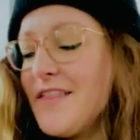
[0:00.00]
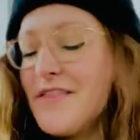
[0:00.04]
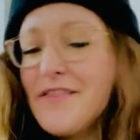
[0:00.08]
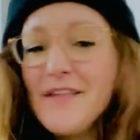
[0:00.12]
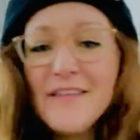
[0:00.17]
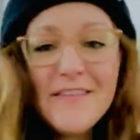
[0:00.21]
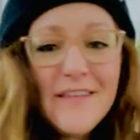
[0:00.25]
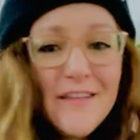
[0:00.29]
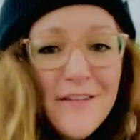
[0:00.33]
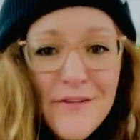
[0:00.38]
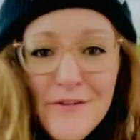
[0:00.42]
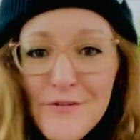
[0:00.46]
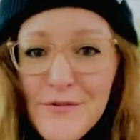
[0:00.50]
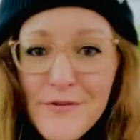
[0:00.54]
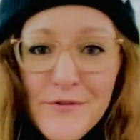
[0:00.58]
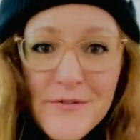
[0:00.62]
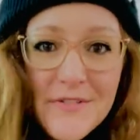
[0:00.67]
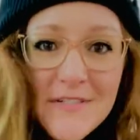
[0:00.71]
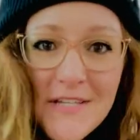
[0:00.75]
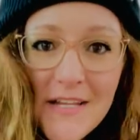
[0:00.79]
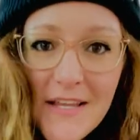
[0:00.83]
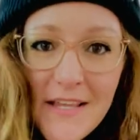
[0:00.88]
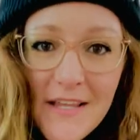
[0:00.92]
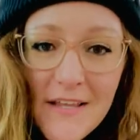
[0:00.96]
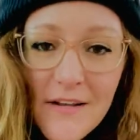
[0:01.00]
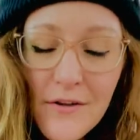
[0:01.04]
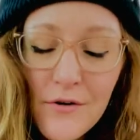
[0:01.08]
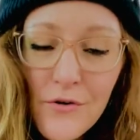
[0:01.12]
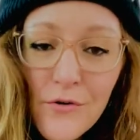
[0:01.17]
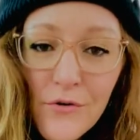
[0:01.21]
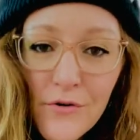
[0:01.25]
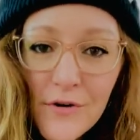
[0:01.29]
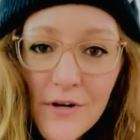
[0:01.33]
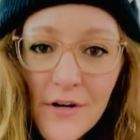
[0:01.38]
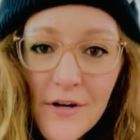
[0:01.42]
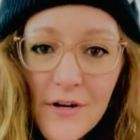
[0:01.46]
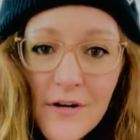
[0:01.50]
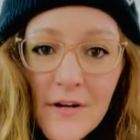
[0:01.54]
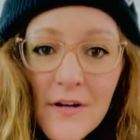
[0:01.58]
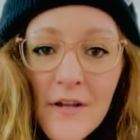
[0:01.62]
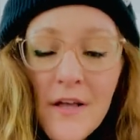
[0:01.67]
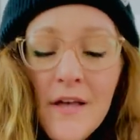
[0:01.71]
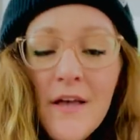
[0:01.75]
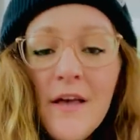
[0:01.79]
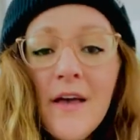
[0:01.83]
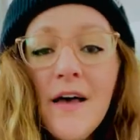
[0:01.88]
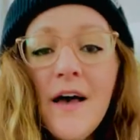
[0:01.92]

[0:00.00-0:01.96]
thing that you do sitting in a corner